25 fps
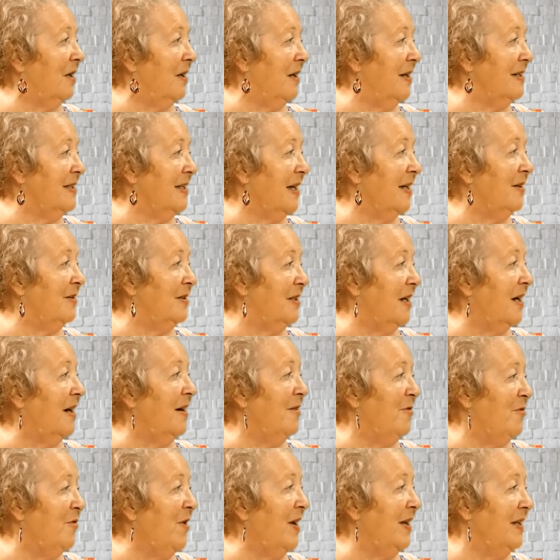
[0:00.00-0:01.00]
guys had
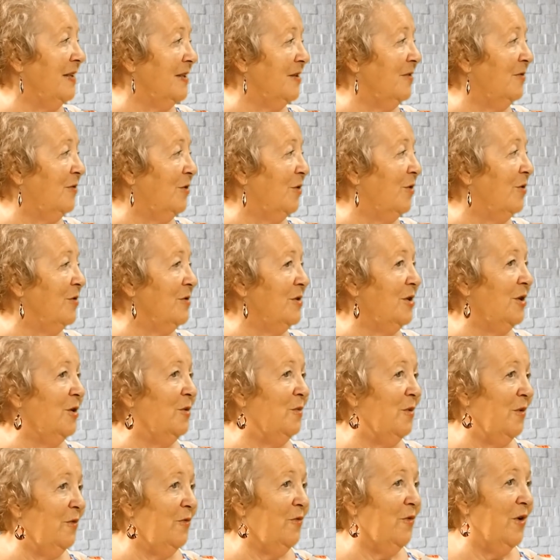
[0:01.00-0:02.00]
Thai friends, of course,
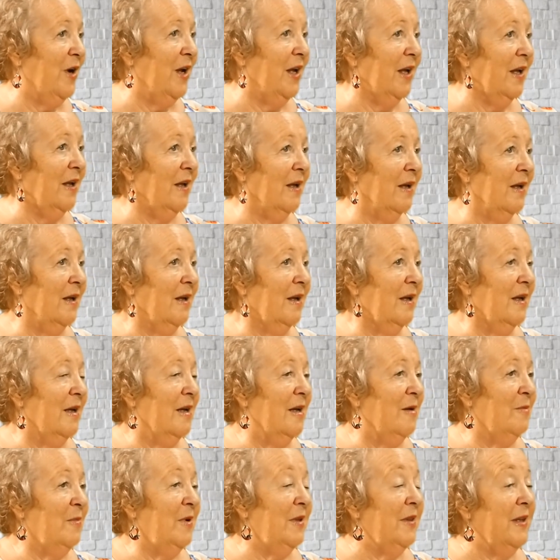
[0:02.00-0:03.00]
who were free.
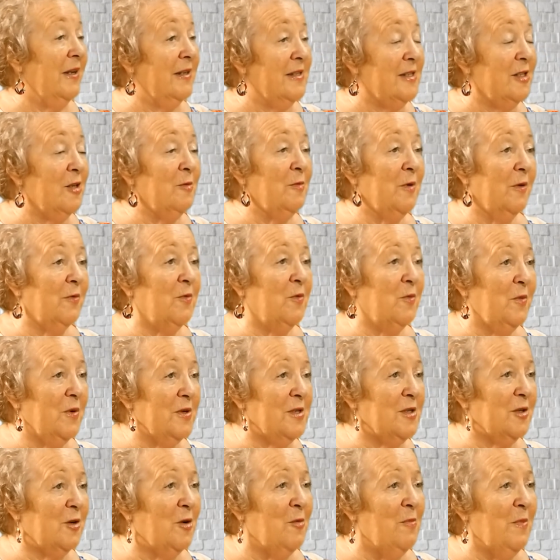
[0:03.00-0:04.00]
But then some of them
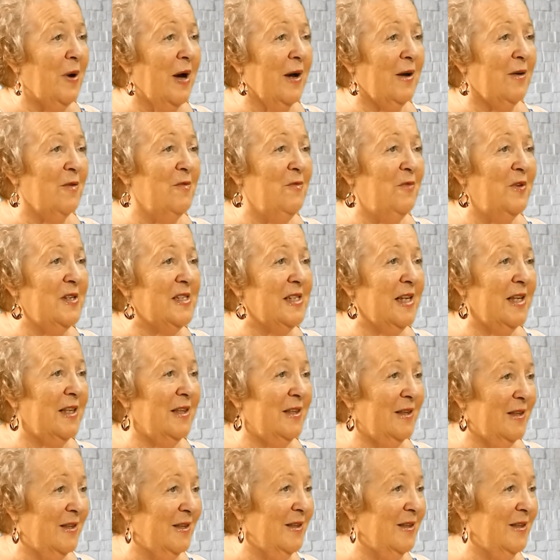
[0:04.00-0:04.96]
used to come back and visit,